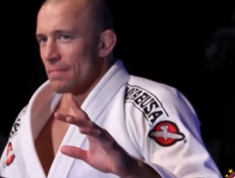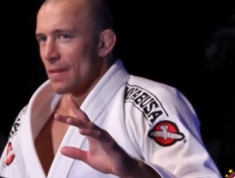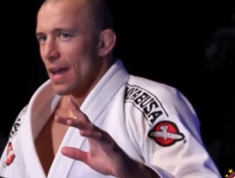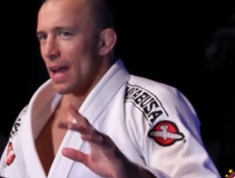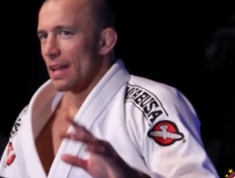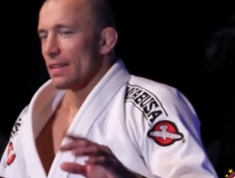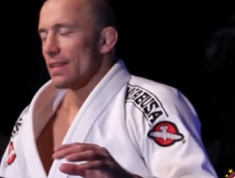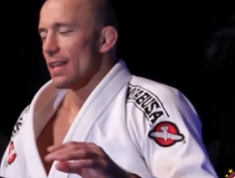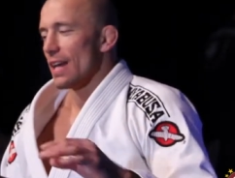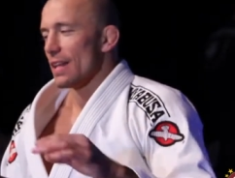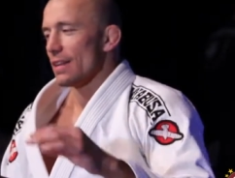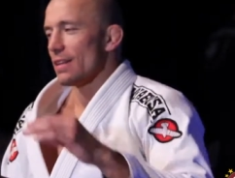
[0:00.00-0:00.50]

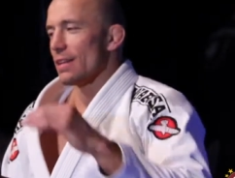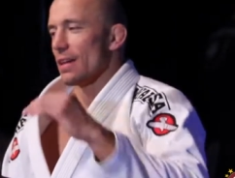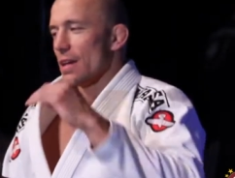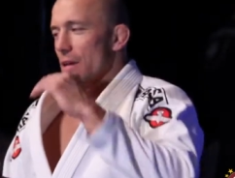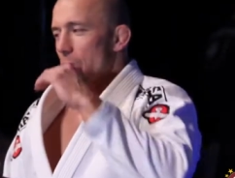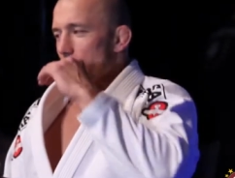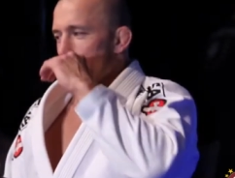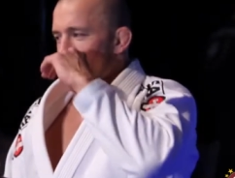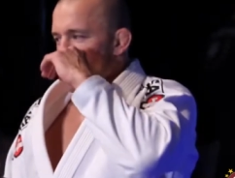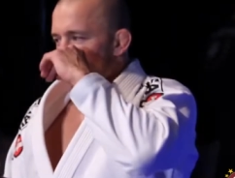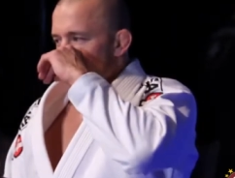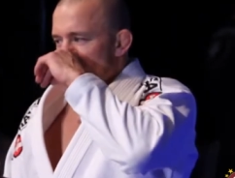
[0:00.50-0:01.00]
at that time.
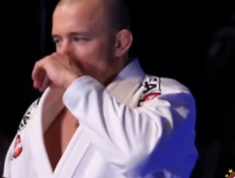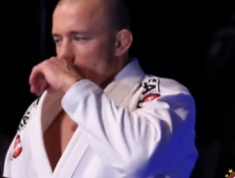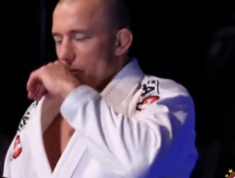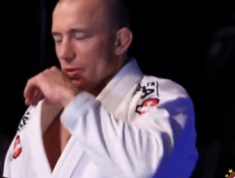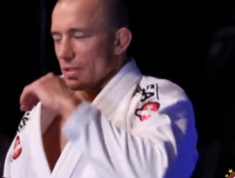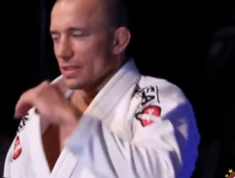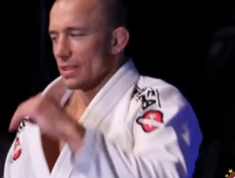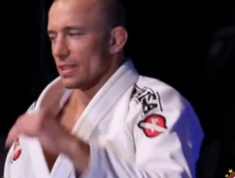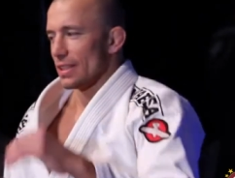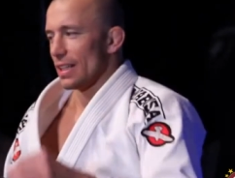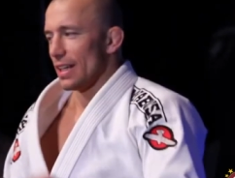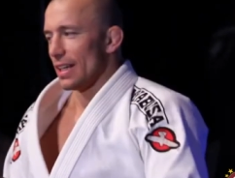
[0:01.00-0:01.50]
It
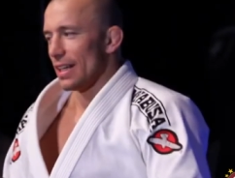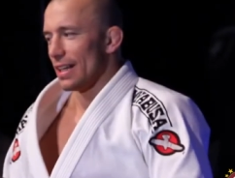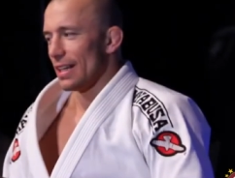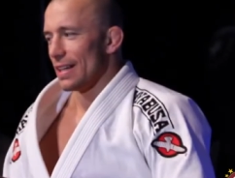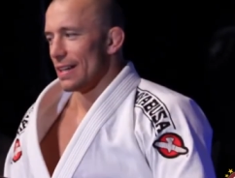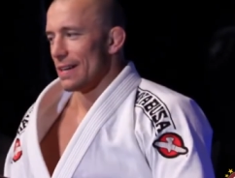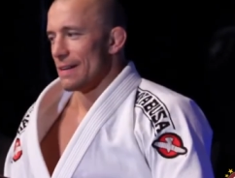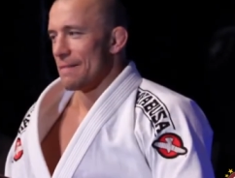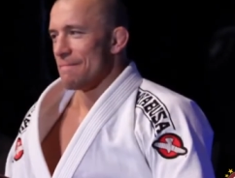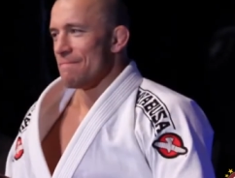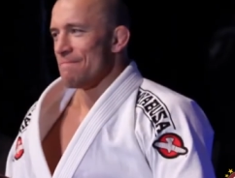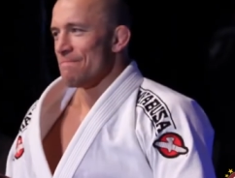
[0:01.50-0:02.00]
was
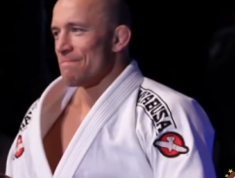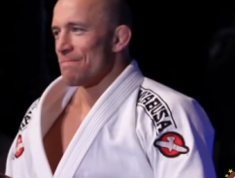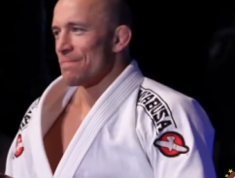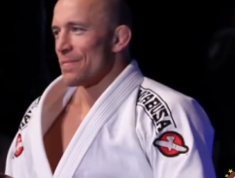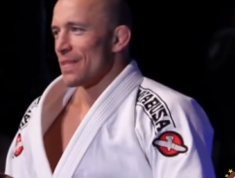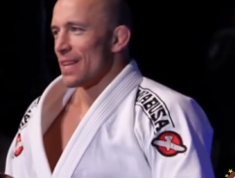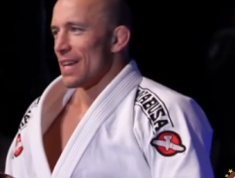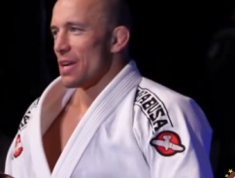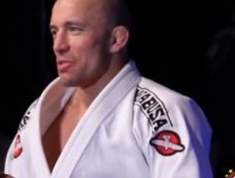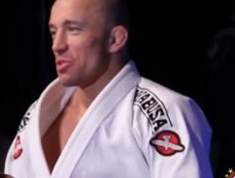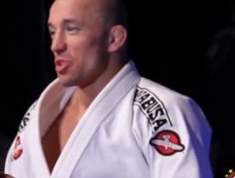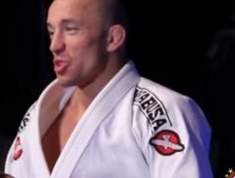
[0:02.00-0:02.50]

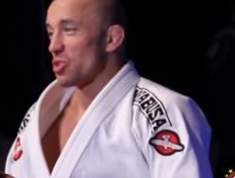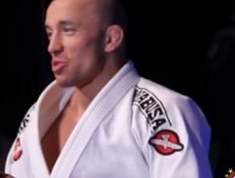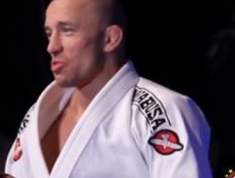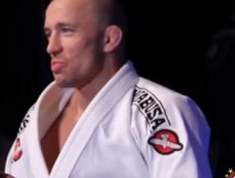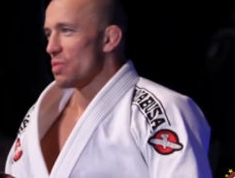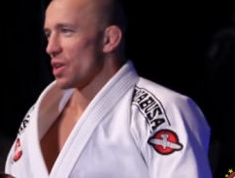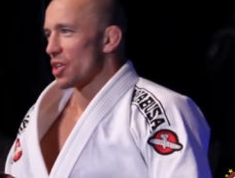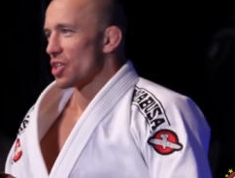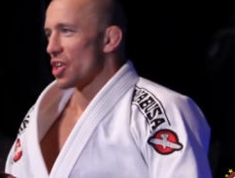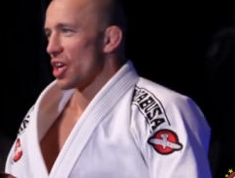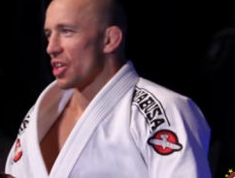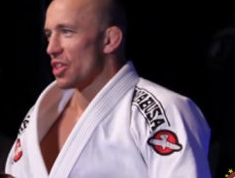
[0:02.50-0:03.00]
it was too
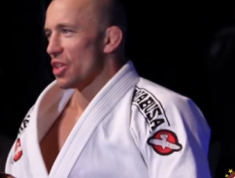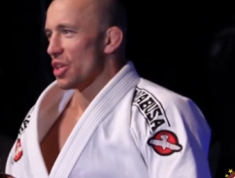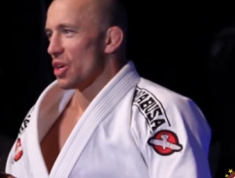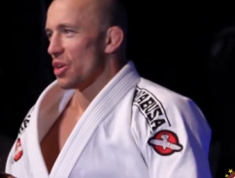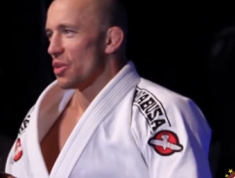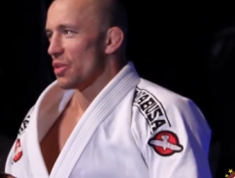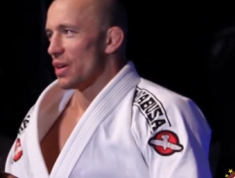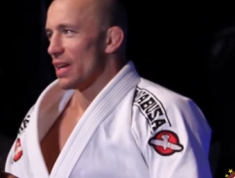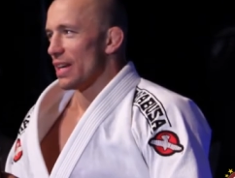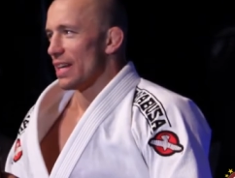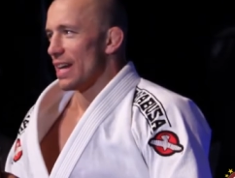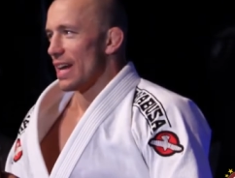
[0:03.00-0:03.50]
much
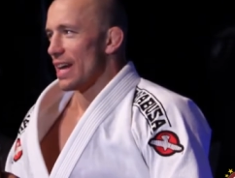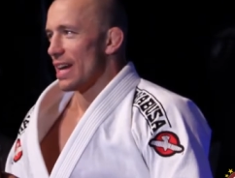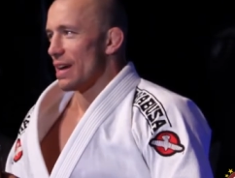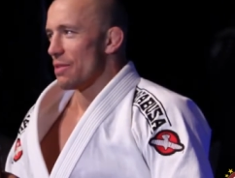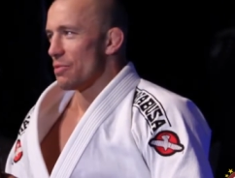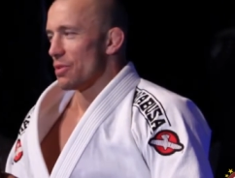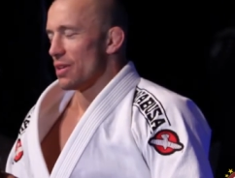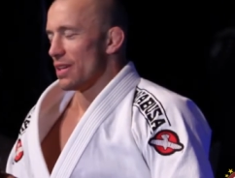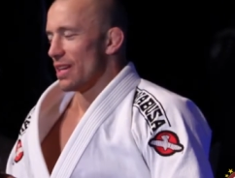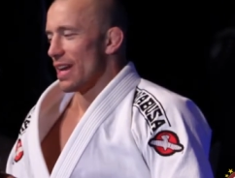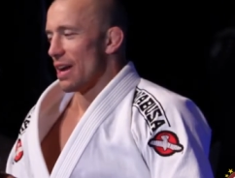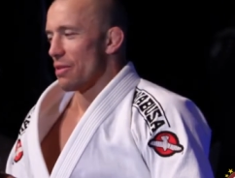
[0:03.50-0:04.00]
unknown. I, I
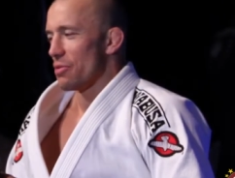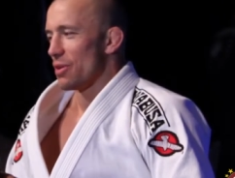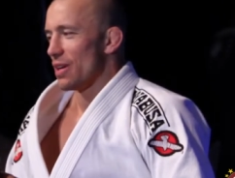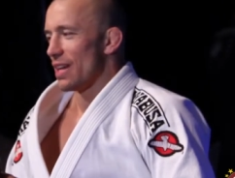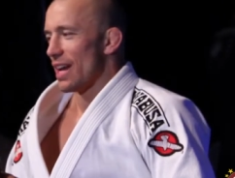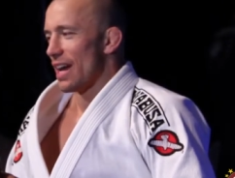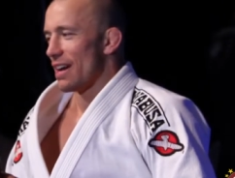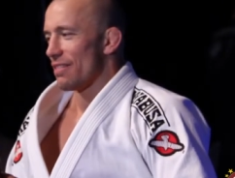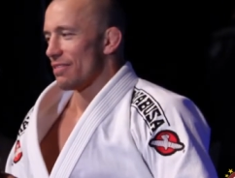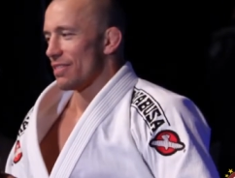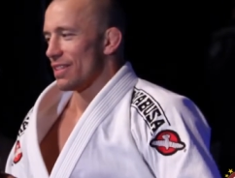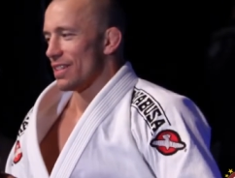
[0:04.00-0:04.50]
wouldn't I wouldn't
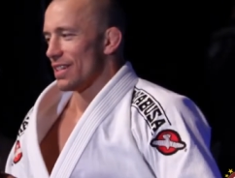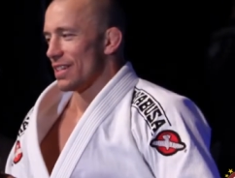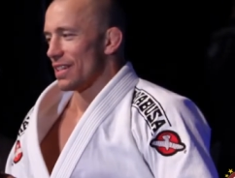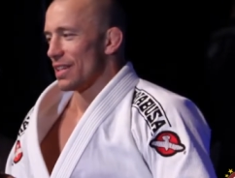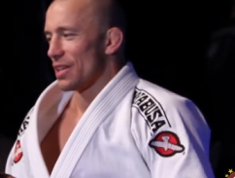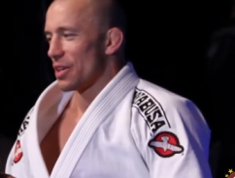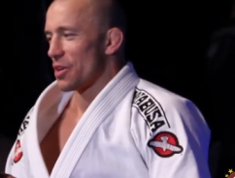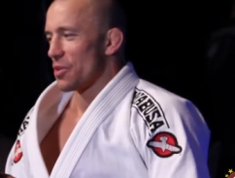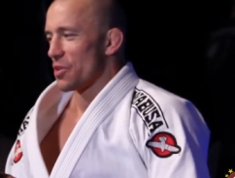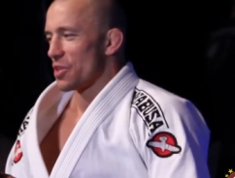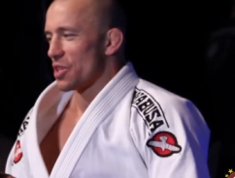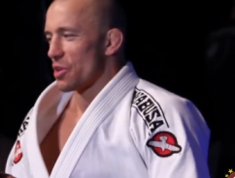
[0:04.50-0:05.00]
have the, the
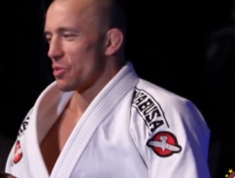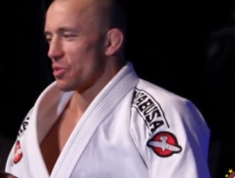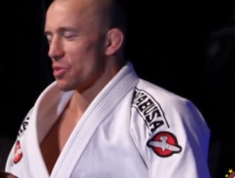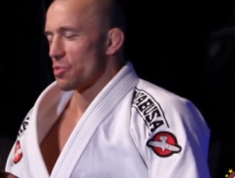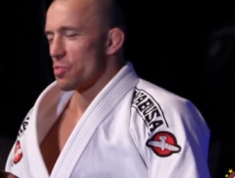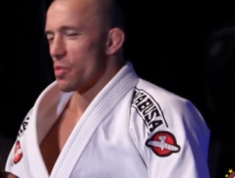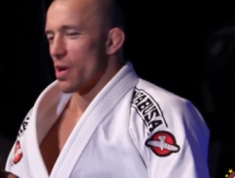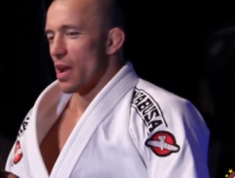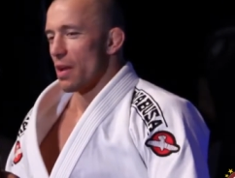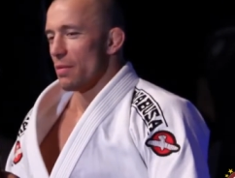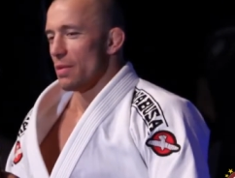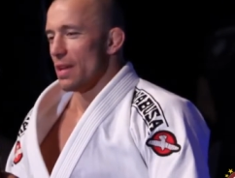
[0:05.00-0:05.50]
courage. I would
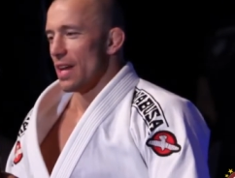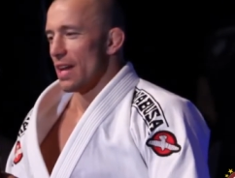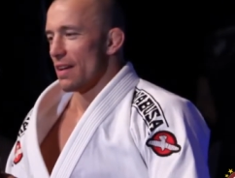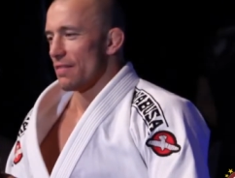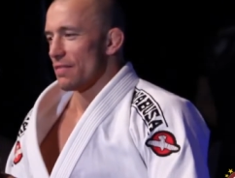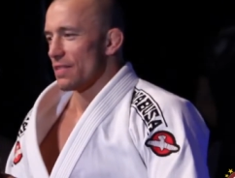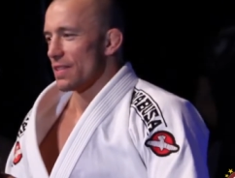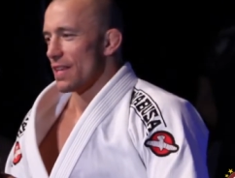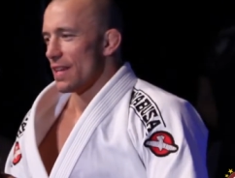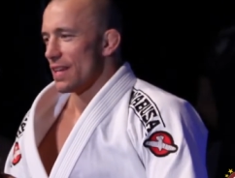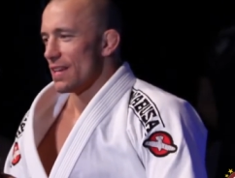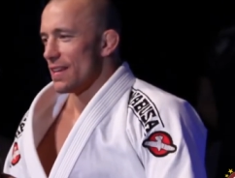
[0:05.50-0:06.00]
probably have
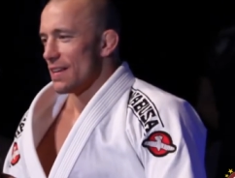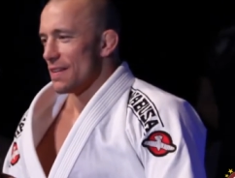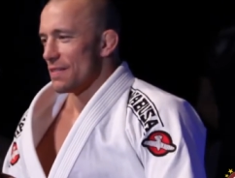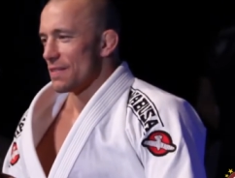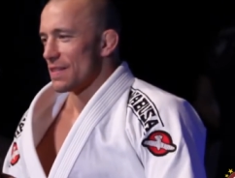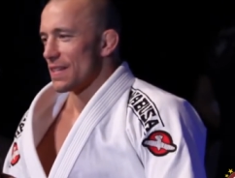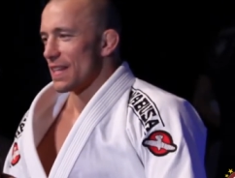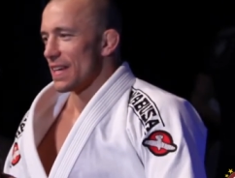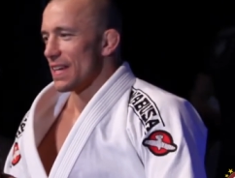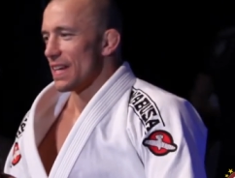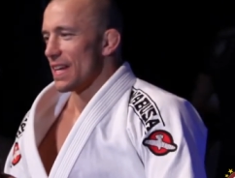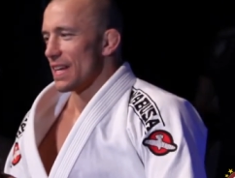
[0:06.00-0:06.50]

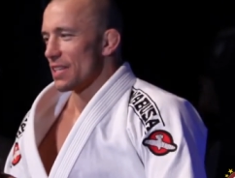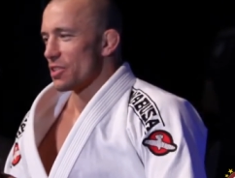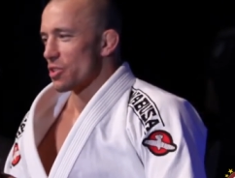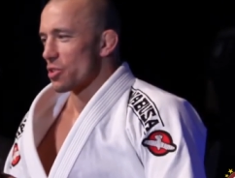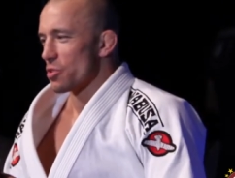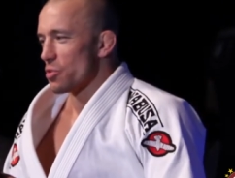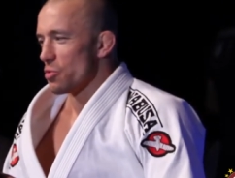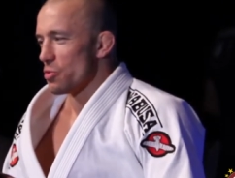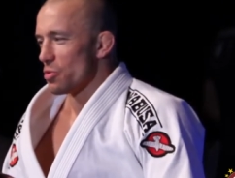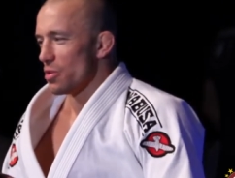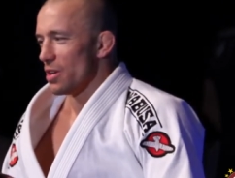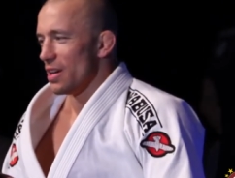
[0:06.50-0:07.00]
stayed at
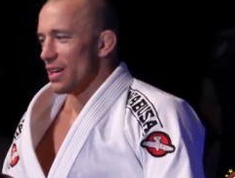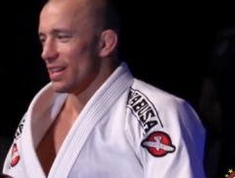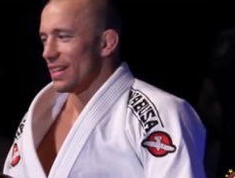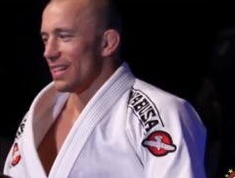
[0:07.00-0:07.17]
school.